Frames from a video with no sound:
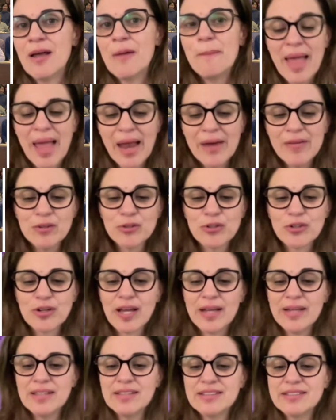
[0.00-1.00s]
Parent
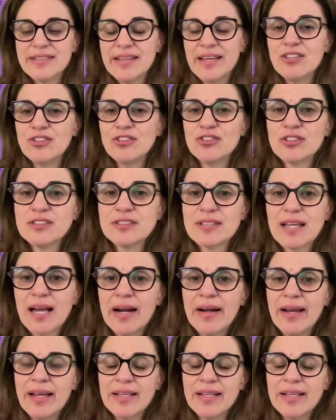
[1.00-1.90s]
organizations are